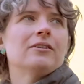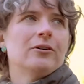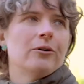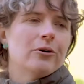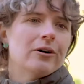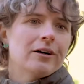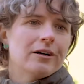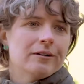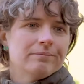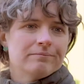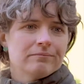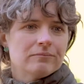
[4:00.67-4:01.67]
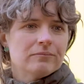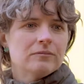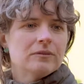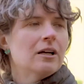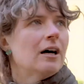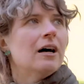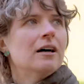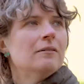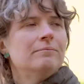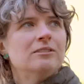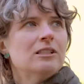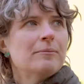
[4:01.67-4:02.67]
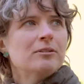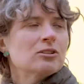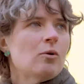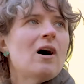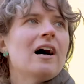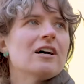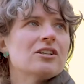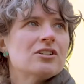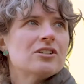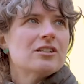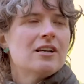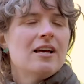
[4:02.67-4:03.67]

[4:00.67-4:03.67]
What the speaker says: or a summer squash.